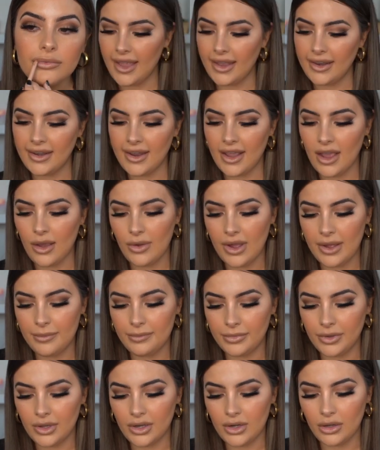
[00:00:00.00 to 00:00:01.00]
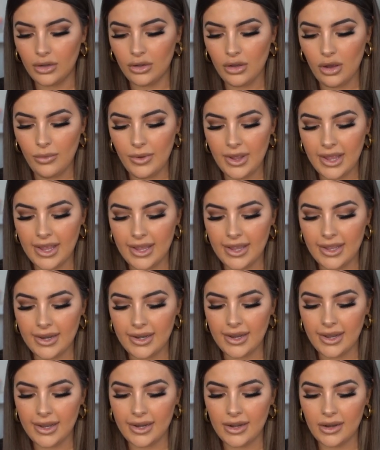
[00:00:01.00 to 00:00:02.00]
And now I'm gonna go
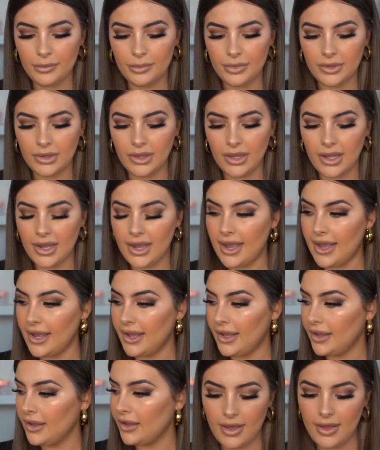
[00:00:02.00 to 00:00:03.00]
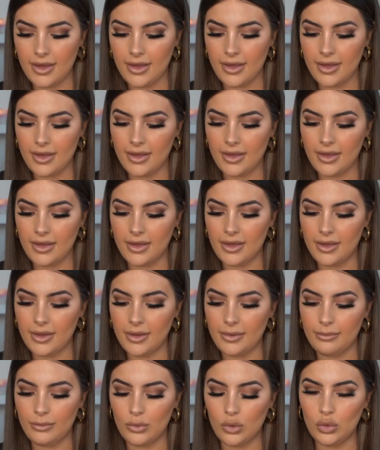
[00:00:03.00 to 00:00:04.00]
ahead and apply,
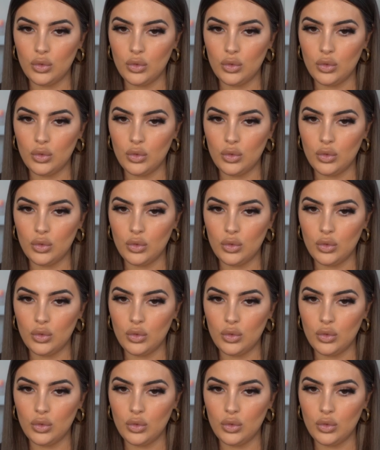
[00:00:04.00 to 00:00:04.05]
I